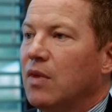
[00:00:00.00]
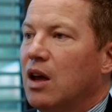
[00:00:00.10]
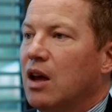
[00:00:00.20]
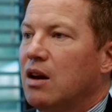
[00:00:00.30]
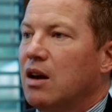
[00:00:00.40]

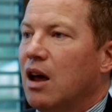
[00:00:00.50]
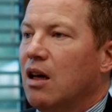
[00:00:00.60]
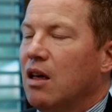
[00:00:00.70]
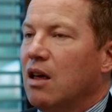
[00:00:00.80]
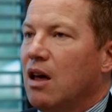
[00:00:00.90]
And
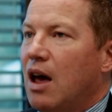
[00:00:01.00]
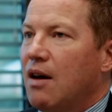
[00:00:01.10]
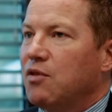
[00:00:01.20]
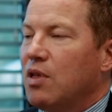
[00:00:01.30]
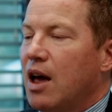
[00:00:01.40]

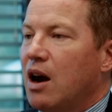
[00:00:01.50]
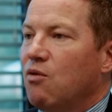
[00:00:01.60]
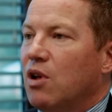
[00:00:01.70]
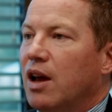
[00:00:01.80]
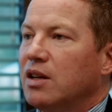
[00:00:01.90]
after that, I
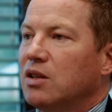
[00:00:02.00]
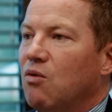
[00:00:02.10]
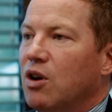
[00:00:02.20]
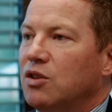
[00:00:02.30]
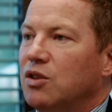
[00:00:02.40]
realized I
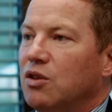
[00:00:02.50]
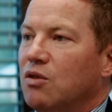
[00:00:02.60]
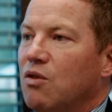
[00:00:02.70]
wanted to